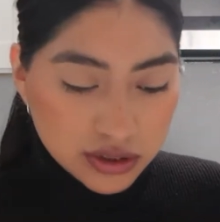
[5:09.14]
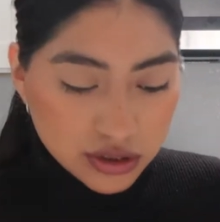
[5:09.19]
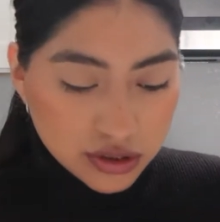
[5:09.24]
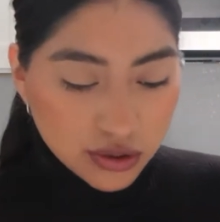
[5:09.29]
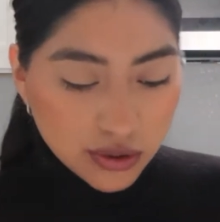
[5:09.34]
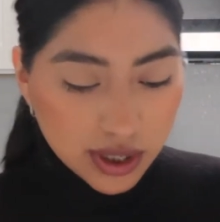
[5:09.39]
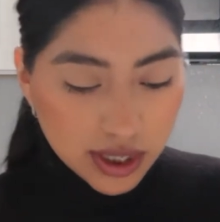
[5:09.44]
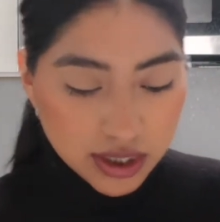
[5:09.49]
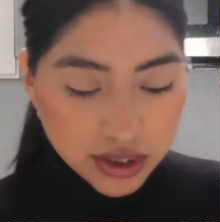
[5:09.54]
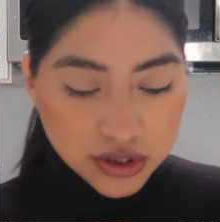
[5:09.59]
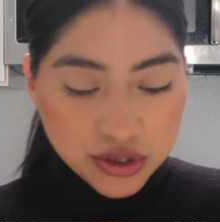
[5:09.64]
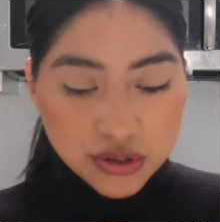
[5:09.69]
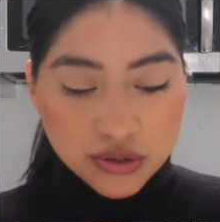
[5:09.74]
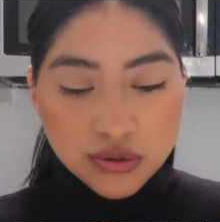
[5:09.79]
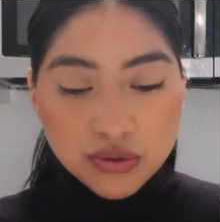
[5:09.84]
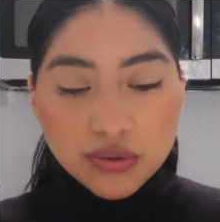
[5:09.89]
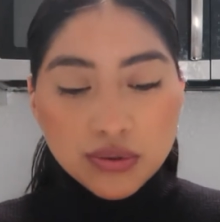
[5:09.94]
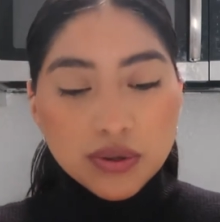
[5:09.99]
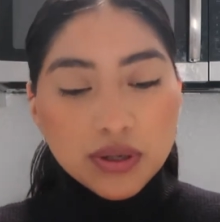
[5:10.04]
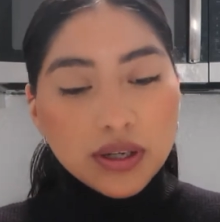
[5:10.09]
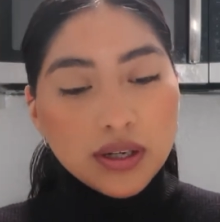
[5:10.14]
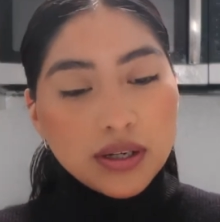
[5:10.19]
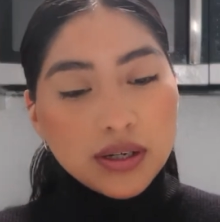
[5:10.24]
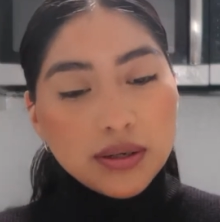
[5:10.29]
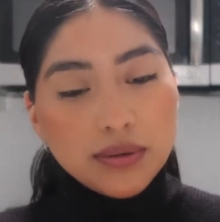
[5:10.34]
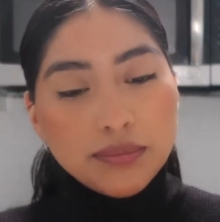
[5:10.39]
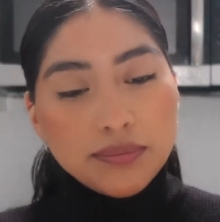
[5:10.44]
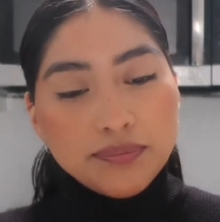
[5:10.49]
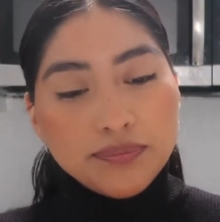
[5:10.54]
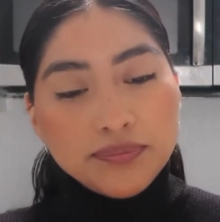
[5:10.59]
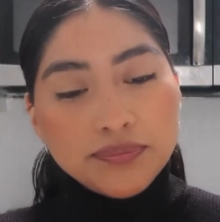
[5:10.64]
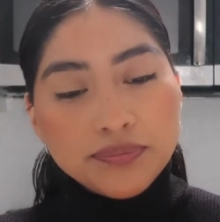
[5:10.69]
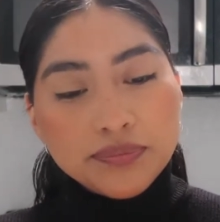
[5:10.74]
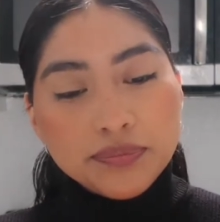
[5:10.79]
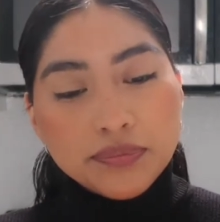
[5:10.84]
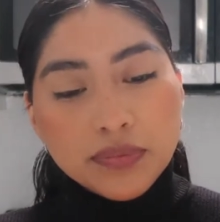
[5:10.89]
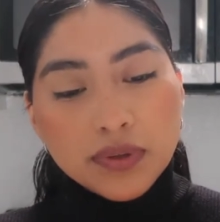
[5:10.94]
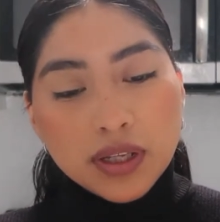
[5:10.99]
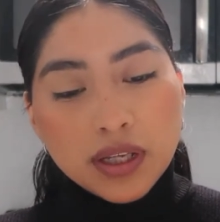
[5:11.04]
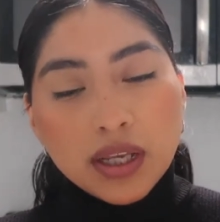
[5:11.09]
So I do,
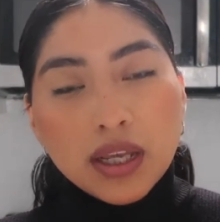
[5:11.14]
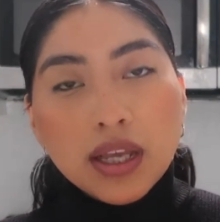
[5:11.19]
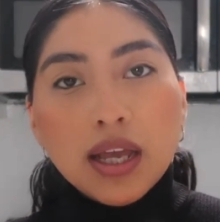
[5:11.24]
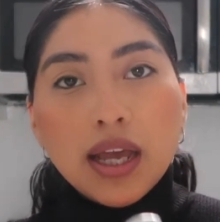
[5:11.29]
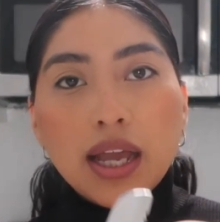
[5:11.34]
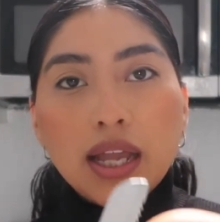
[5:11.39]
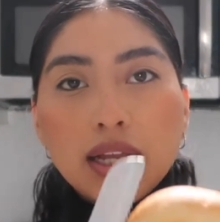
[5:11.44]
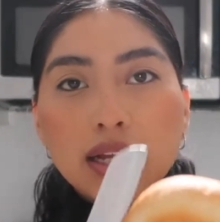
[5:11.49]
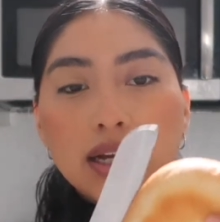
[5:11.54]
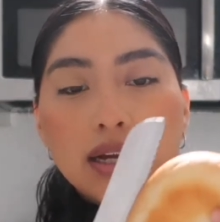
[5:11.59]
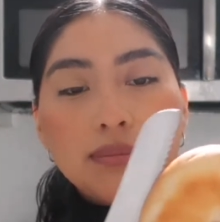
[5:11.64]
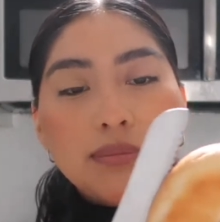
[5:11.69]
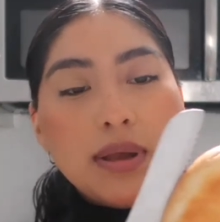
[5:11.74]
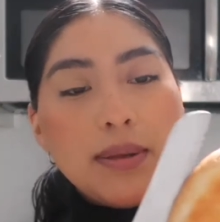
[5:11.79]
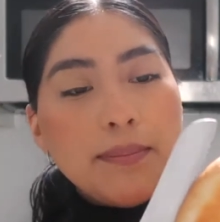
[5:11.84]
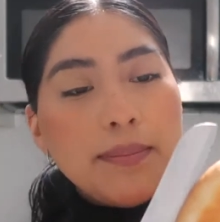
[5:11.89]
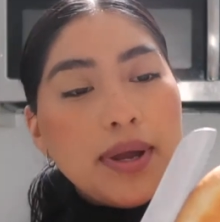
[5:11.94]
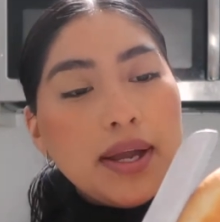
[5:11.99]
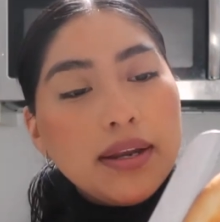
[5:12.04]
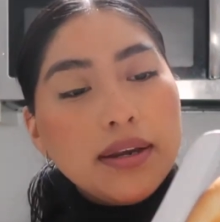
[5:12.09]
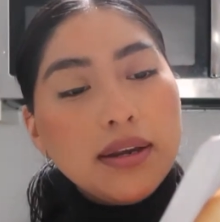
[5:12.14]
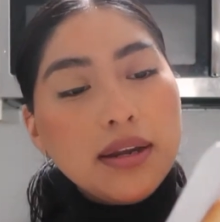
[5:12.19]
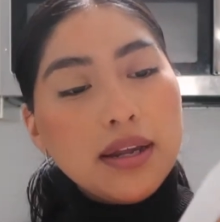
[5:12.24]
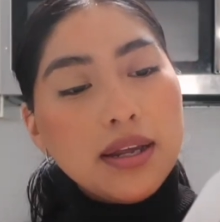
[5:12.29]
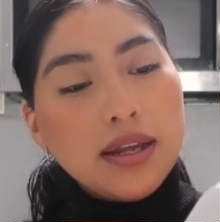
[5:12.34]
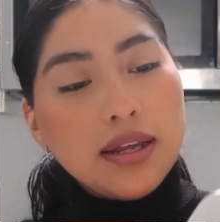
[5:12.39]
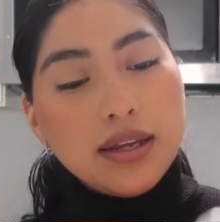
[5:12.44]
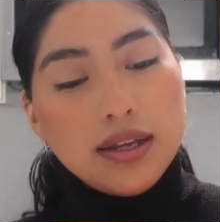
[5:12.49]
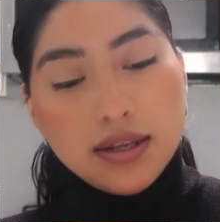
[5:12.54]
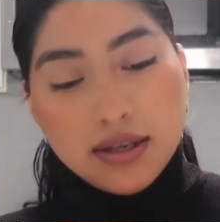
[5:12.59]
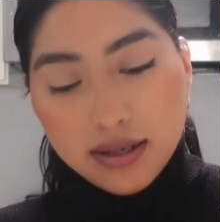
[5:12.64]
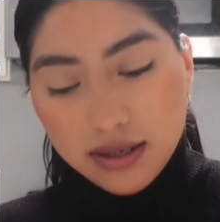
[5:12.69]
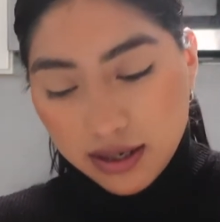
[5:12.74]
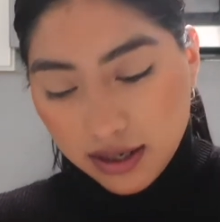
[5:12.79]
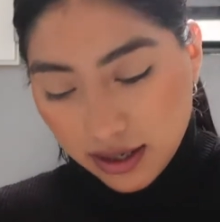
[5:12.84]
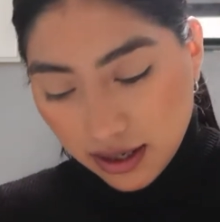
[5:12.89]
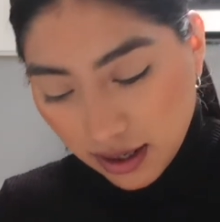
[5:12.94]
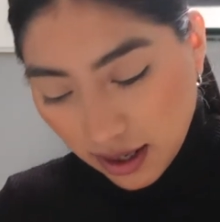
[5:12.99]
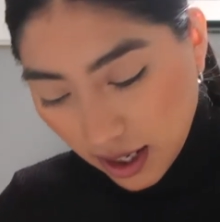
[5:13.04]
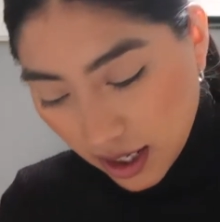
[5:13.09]
I cut my pan, and
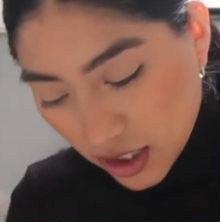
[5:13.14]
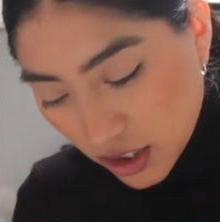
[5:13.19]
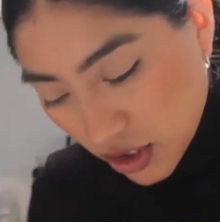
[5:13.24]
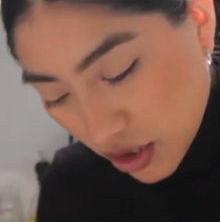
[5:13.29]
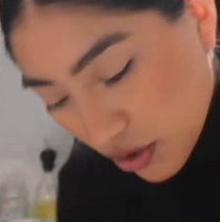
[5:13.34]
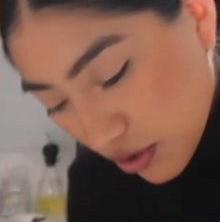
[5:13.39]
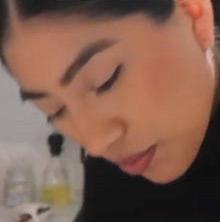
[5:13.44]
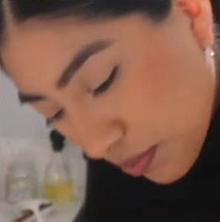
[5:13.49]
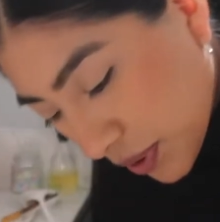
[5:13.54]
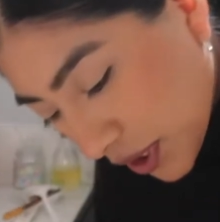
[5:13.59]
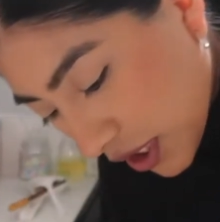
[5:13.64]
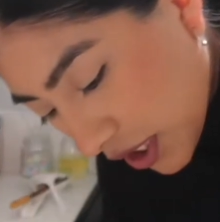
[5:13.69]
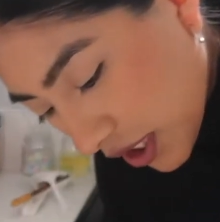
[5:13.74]
I do put